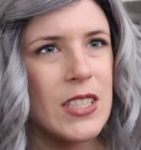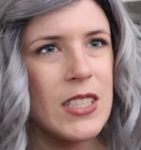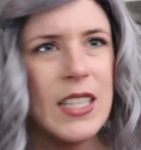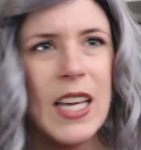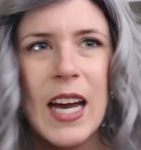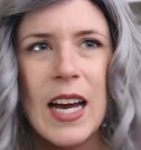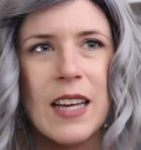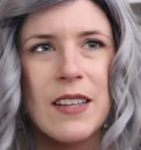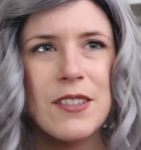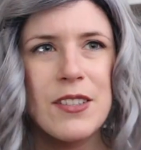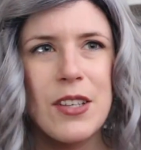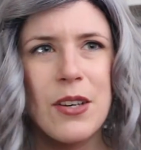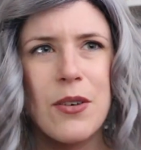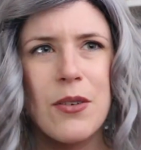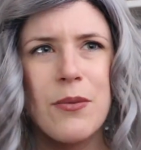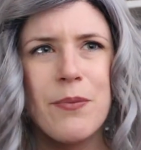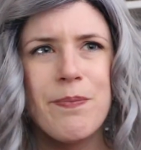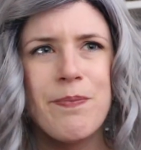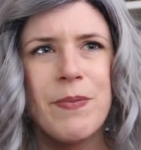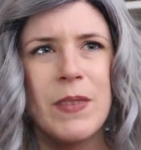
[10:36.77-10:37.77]
yeah,
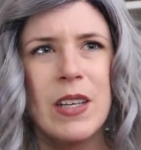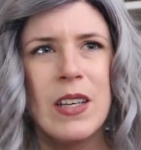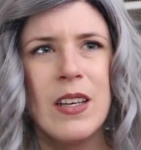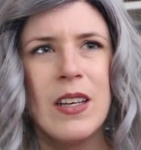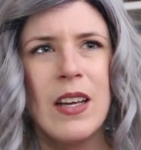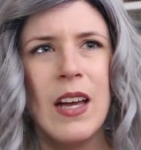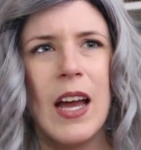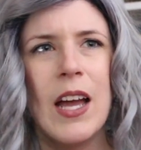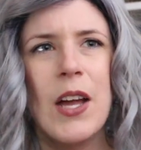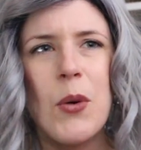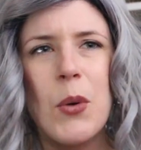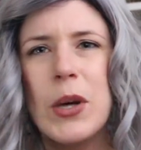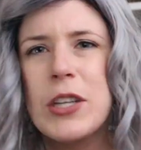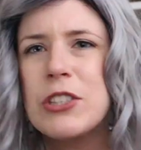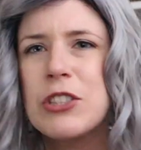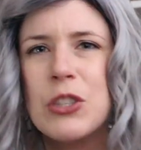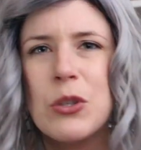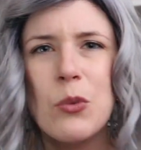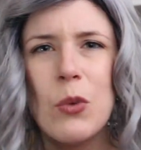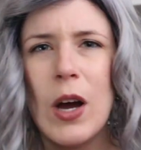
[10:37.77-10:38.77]
so I
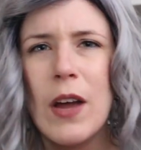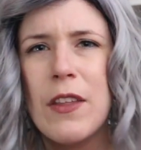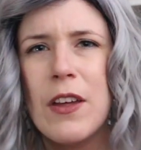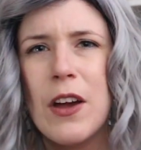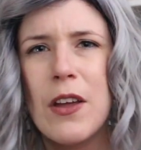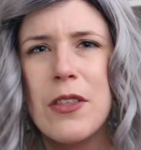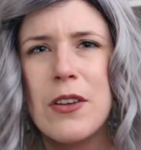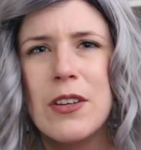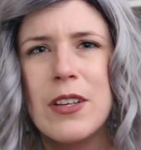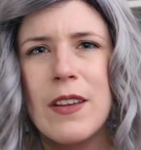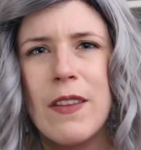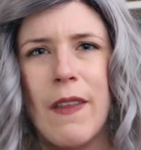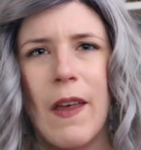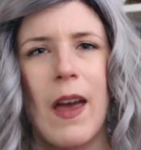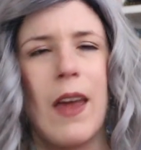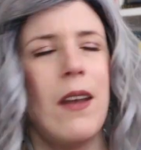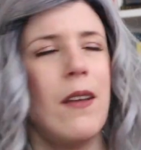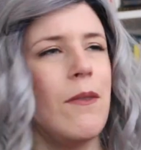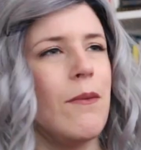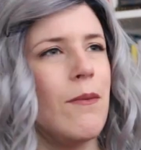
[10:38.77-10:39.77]
question why the author did
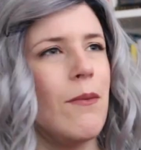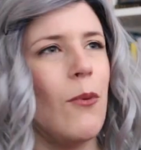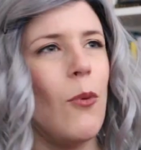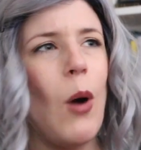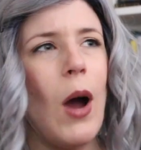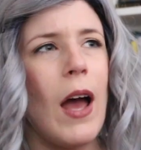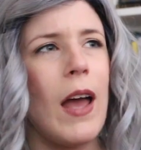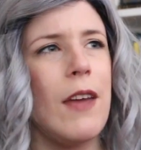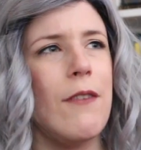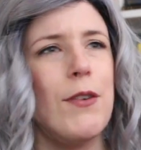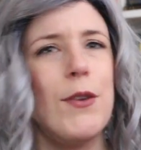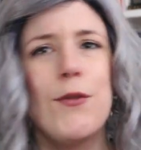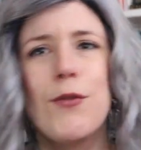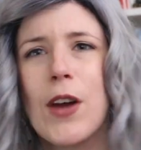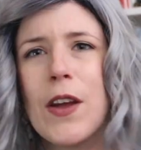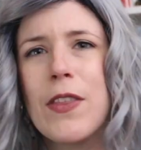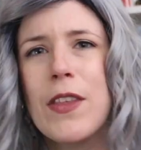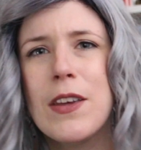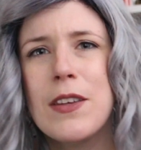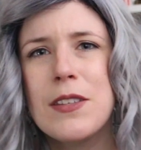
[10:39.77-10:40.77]
that why. If you've
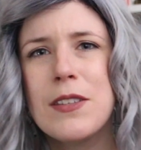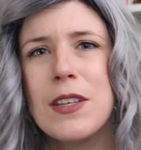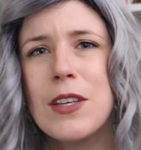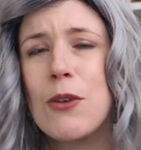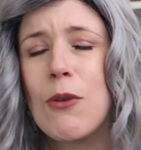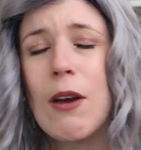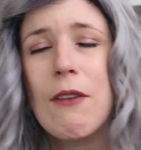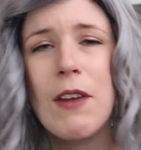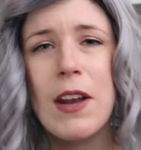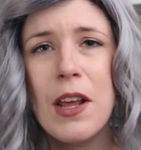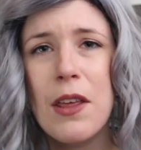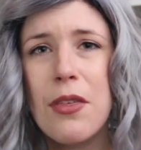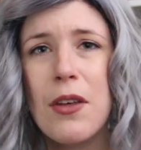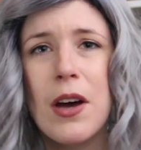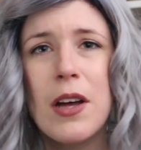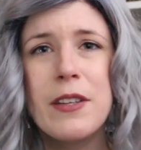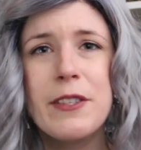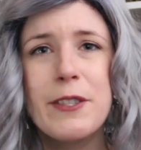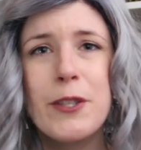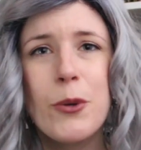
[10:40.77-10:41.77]
read this and you have any
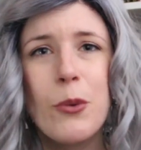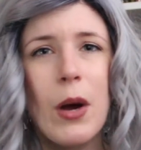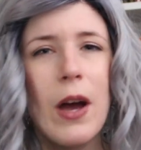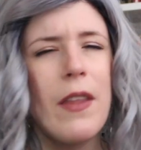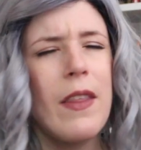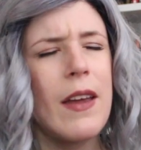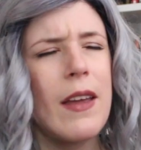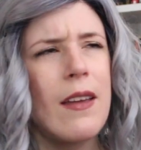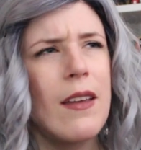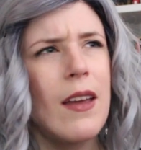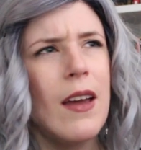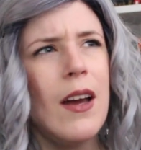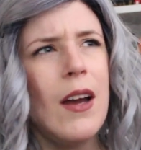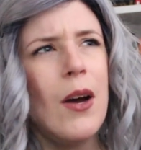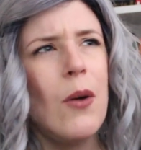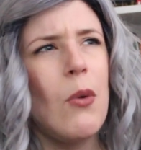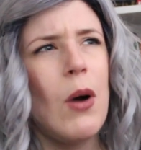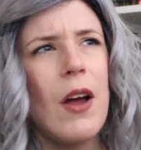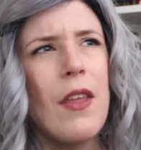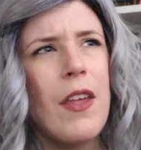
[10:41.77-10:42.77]
thoughts to why the,
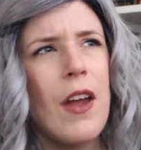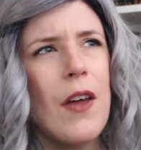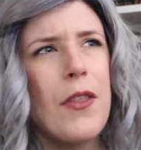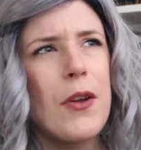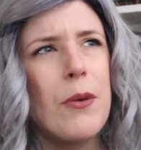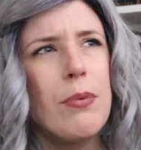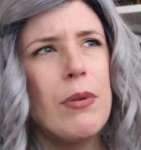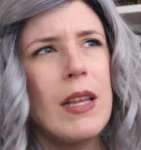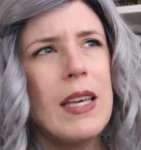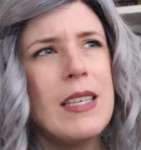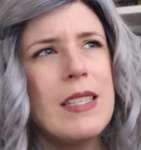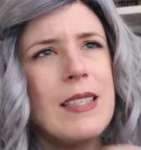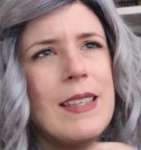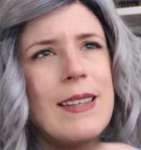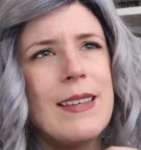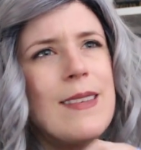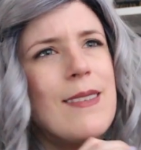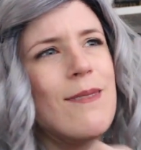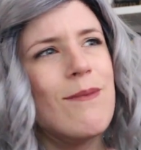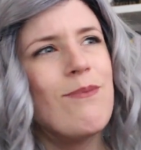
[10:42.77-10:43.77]
why the author placed
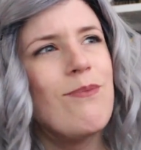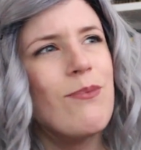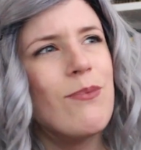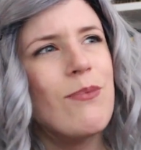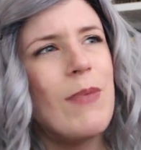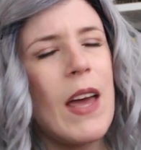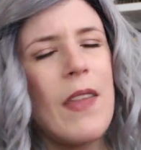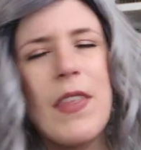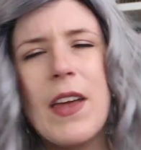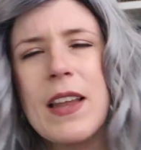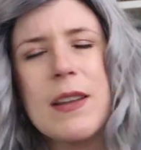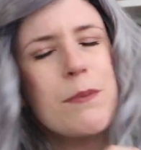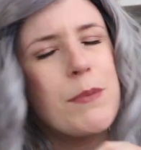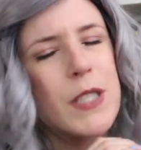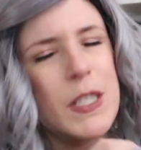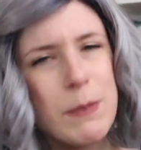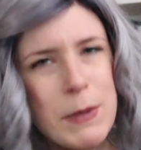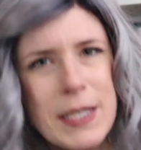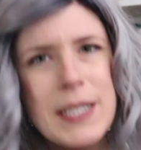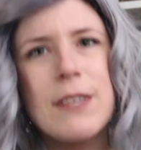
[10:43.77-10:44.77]
it at that
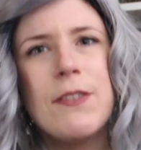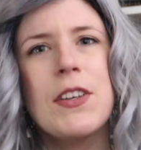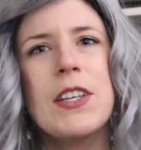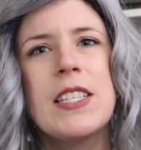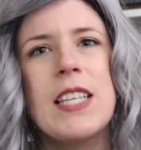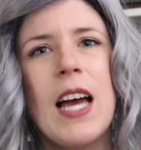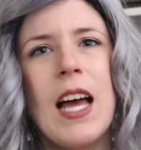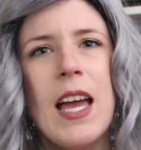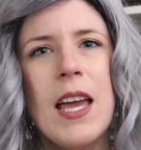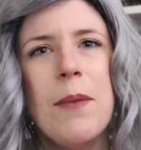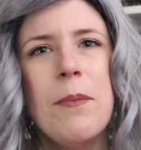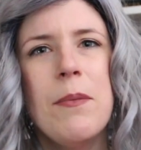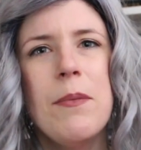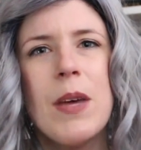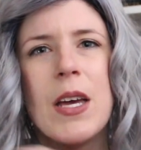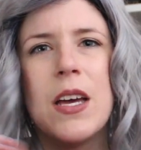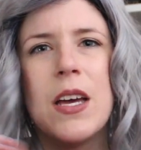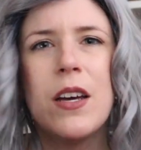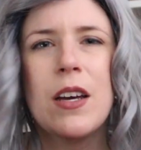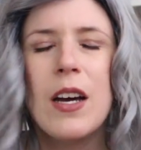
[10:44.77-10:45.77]
specific time,
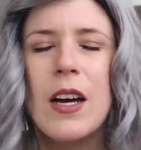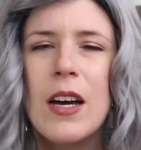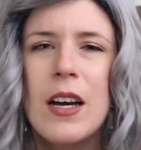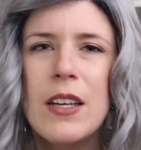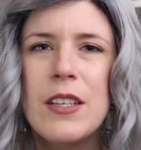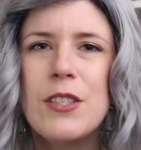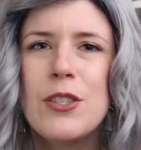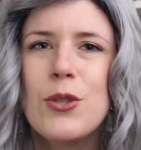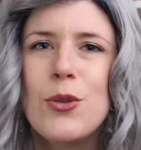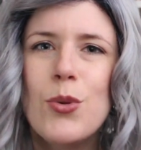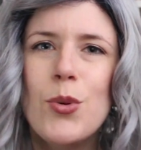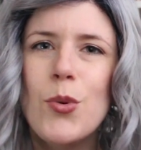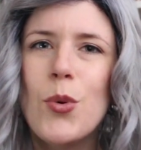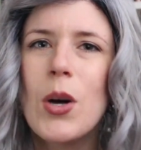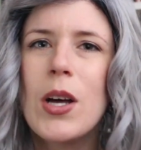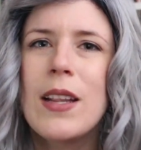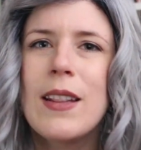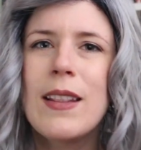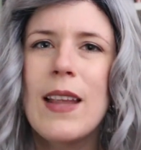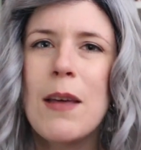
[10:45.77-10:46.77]
uh, do
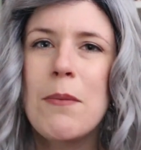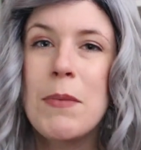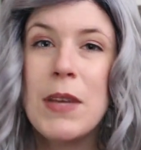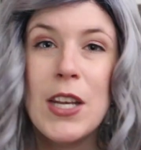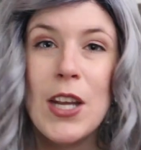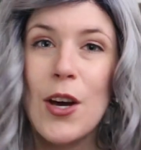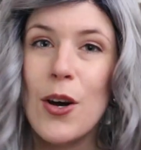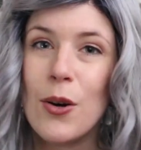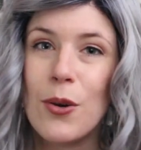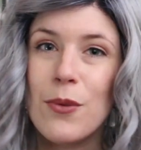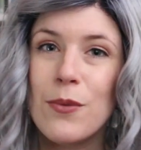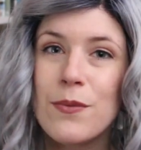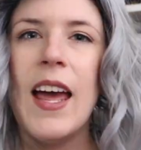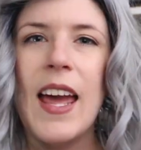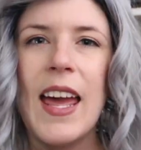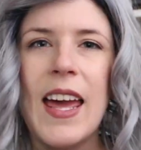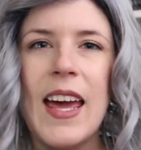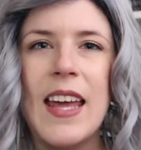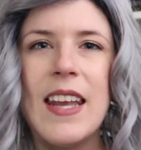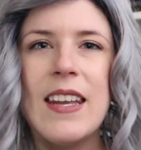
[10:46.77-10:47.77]
let me know.
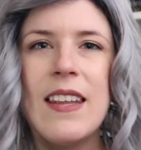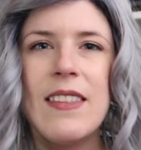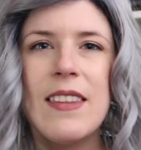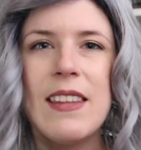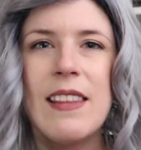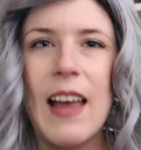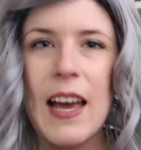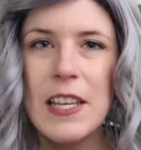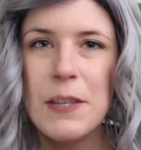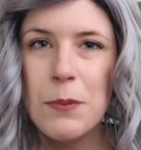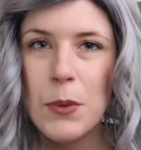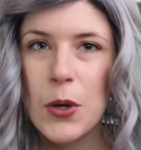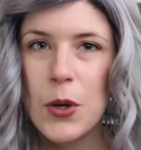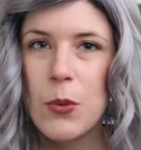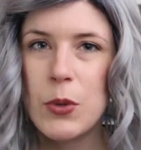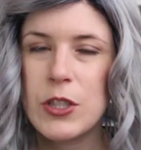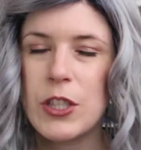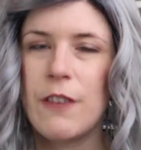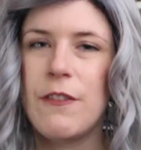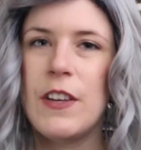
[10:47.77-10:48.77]
And the last
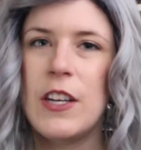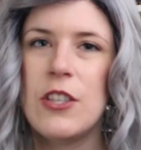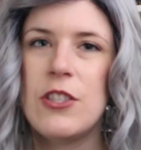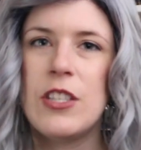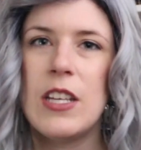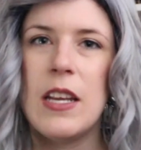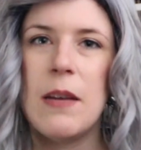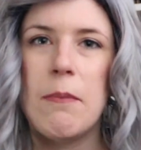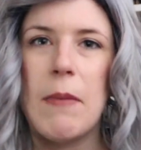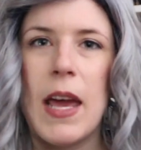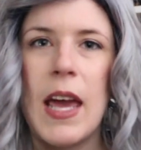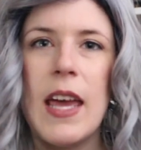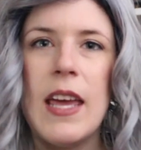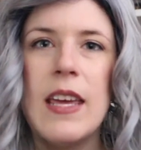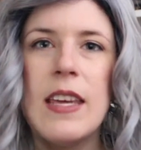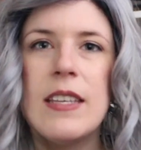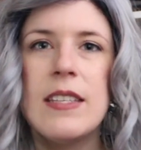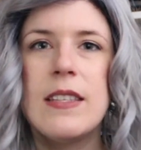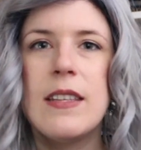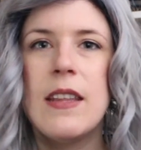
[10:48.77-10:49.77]
book, which I finished in
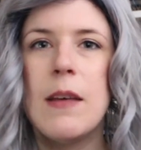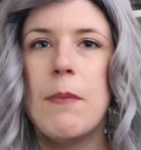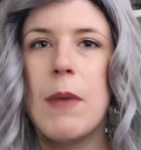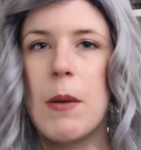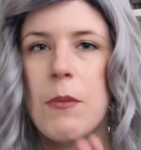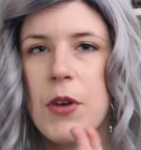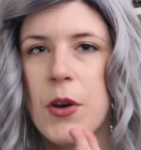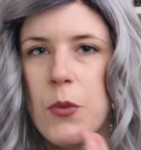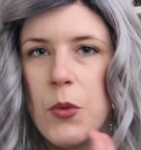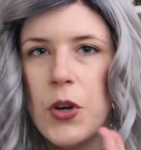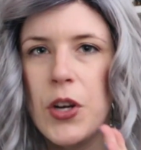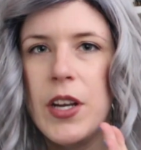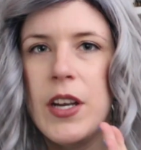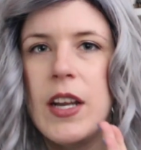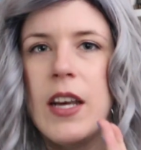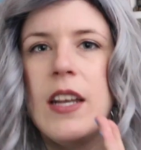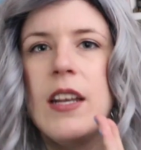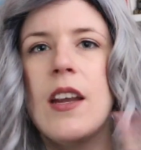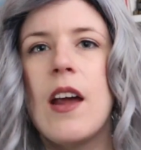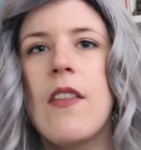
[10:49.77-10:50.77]
May, is The Memory Wood,
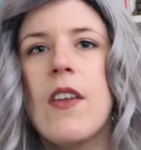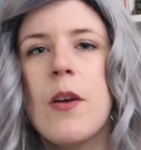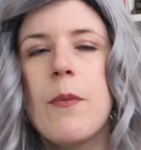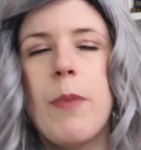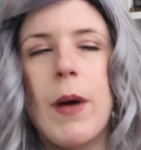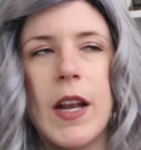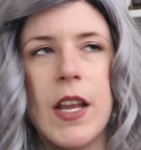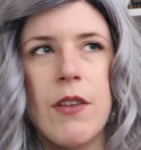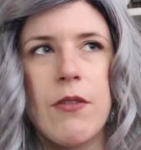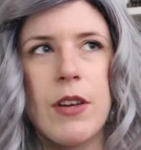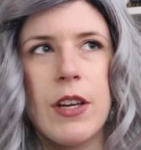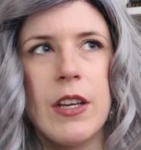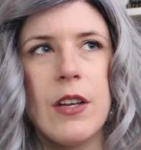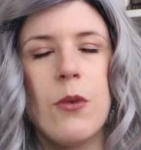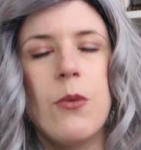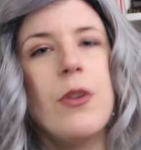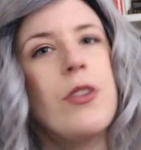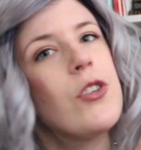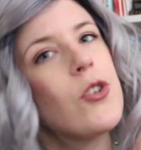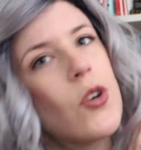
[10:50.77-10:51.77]
another buddy
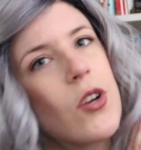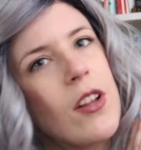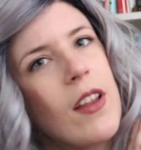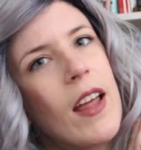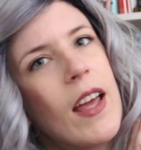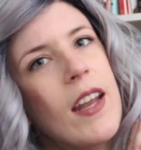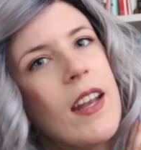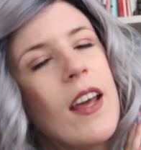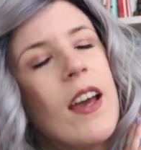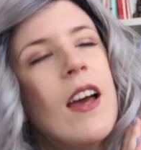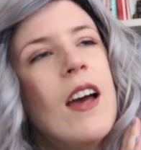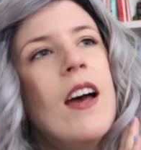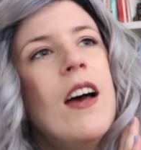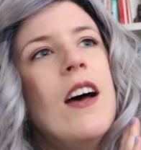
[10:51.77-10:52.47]
read with Jordaline.